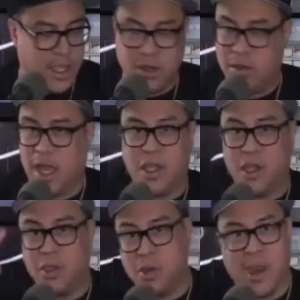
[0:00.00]
Hey, you
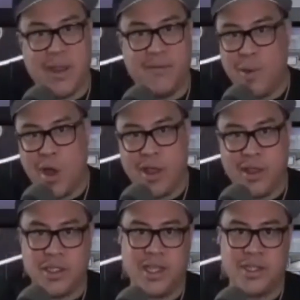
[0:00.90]
can do whatever you want.
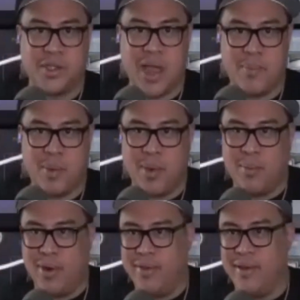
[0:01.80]
You Chance the Rapper, my
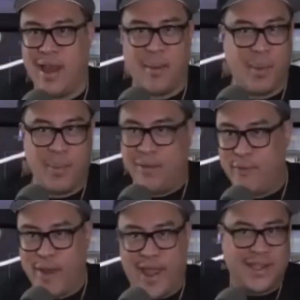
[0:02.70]
brother, and I'm a big
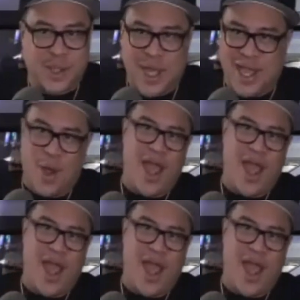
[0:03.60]
fan. So hey, go